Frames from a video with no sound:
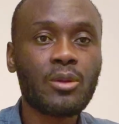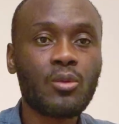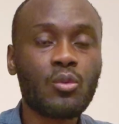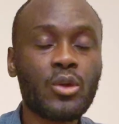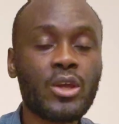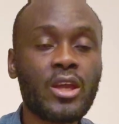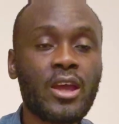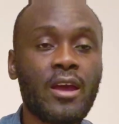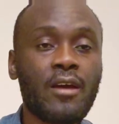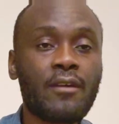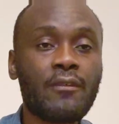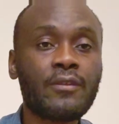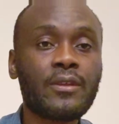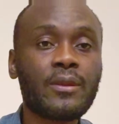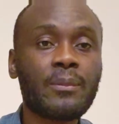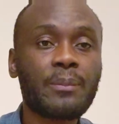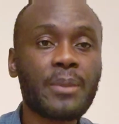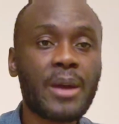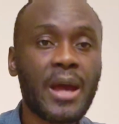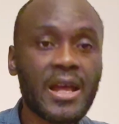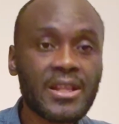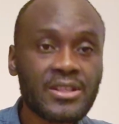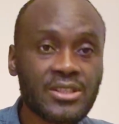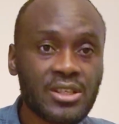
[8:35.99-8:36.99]
We have the
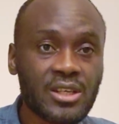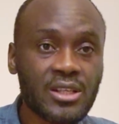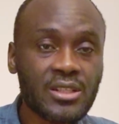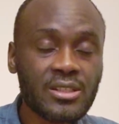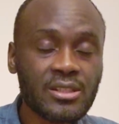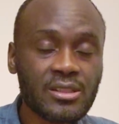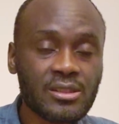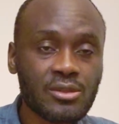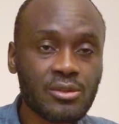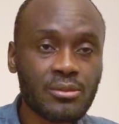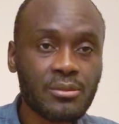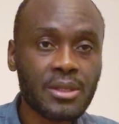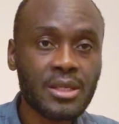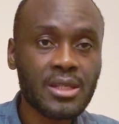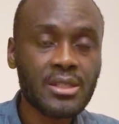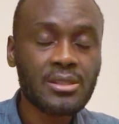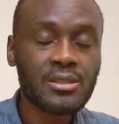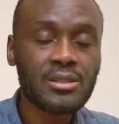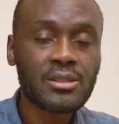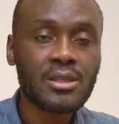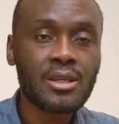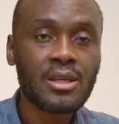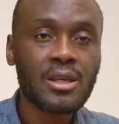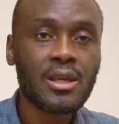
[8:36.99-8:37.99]
budget to
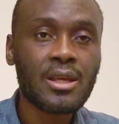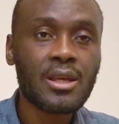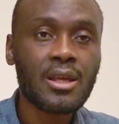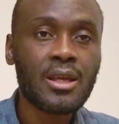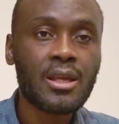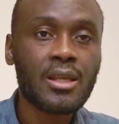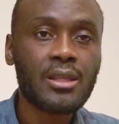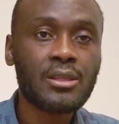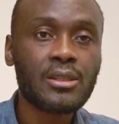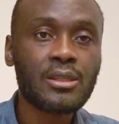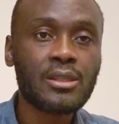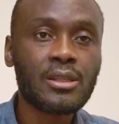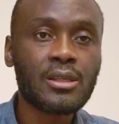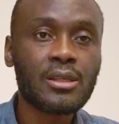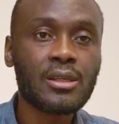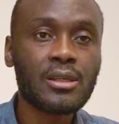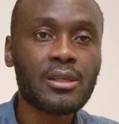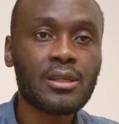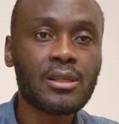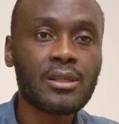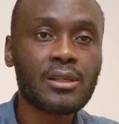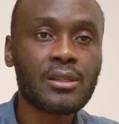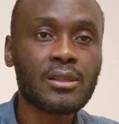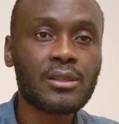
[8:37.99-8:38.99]
meet
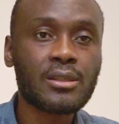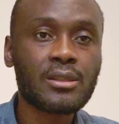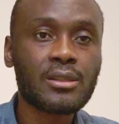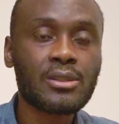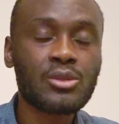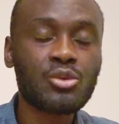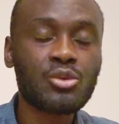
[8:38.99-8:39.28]
the